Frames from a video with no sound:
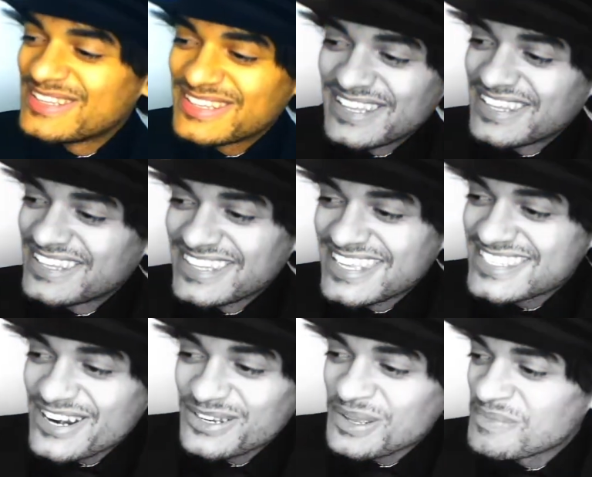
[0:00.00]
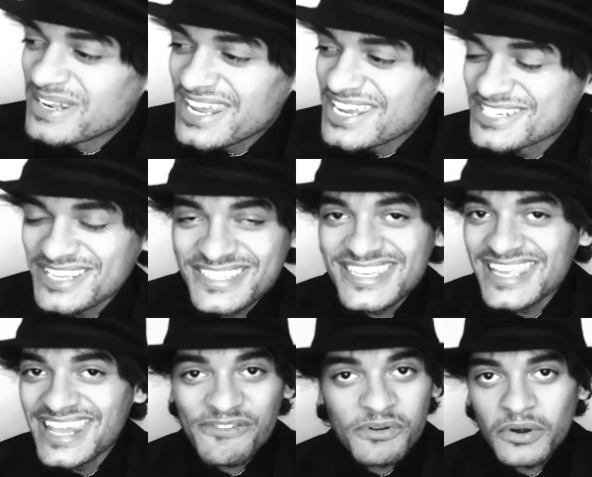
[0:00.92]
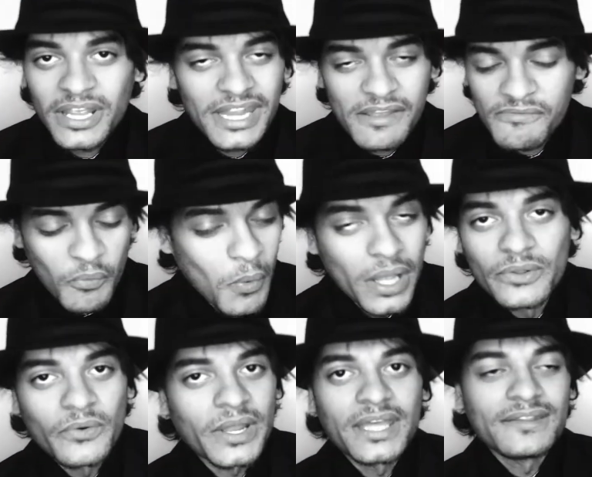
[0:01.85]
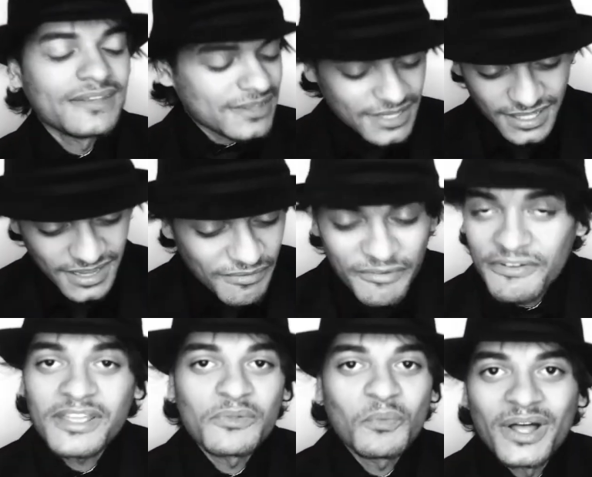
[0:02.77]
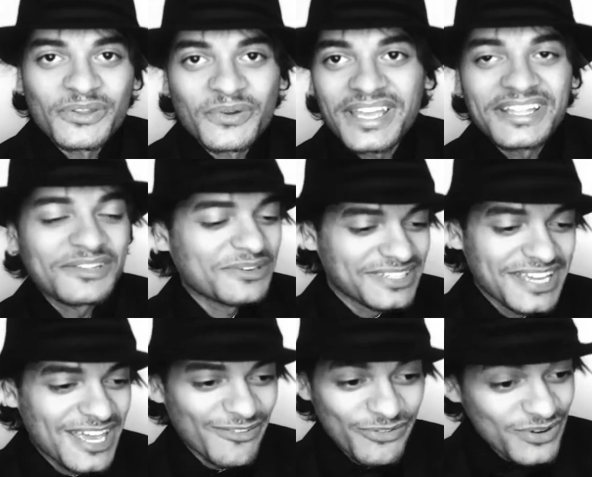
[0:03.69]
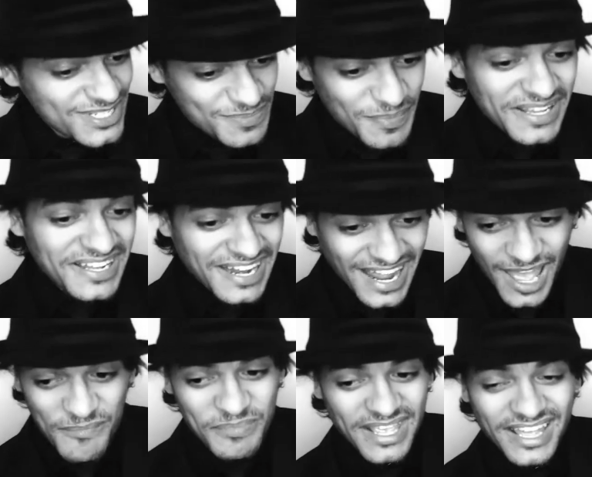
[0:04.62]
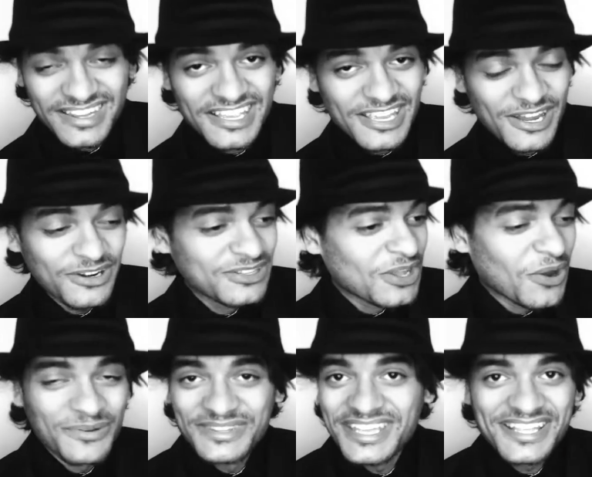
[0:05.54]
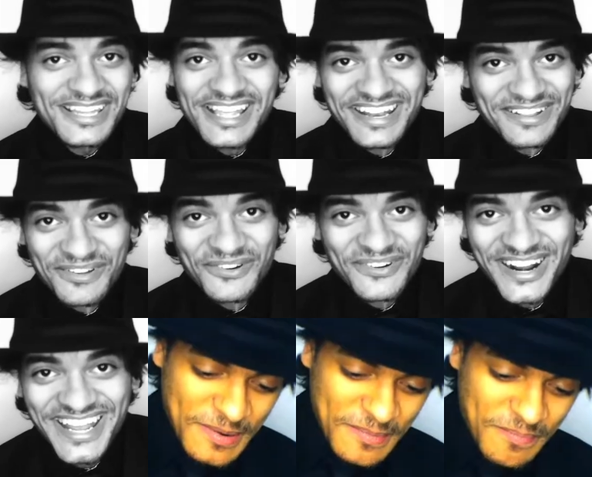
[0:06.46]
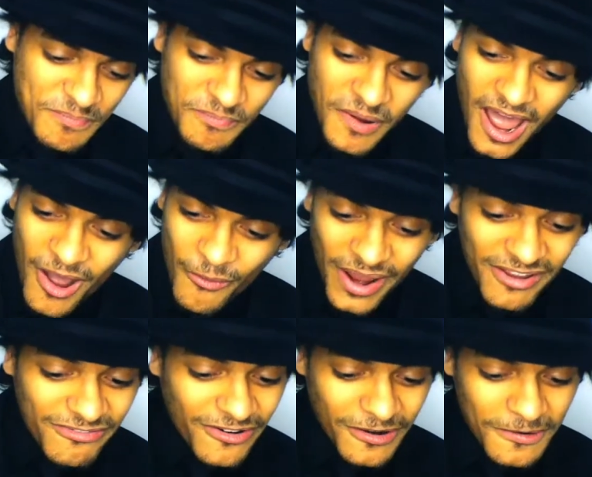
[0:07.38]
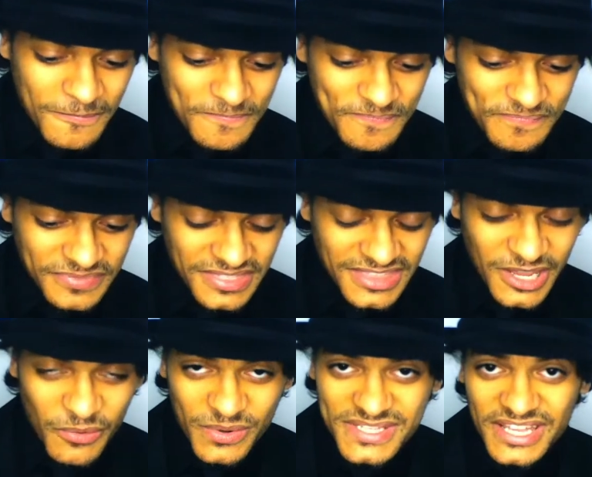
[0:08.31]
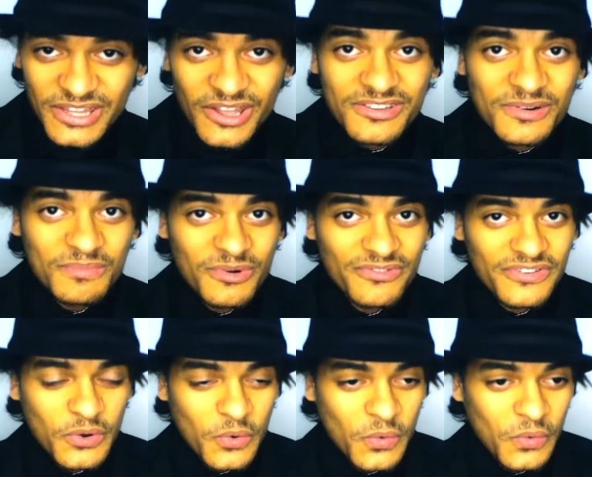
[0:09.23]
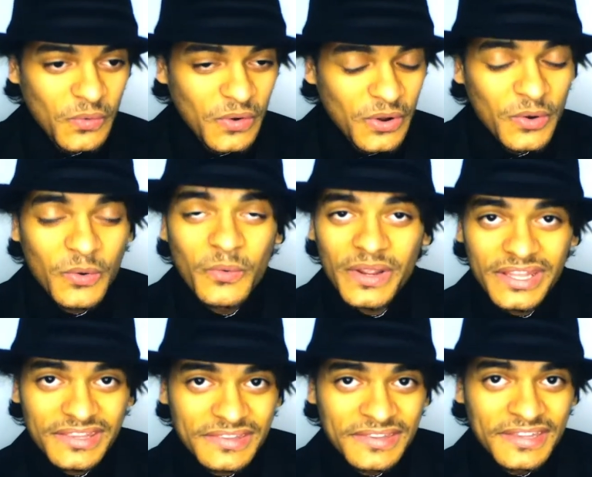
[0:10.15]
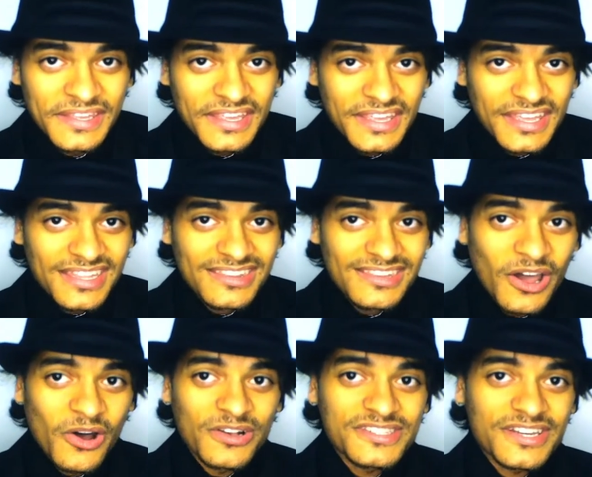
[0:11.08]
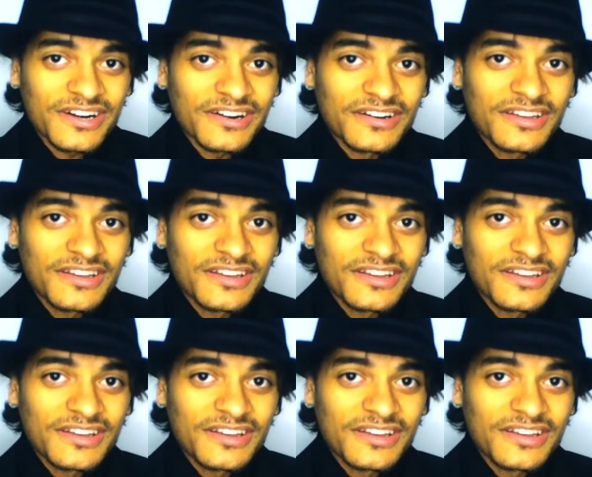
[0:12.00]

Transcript: These are nominations. He never won, okay? He never fucking won, okay? If you're expecting a happy ending here, no, he didn't, alright? However, there was another movie who win the Oscar.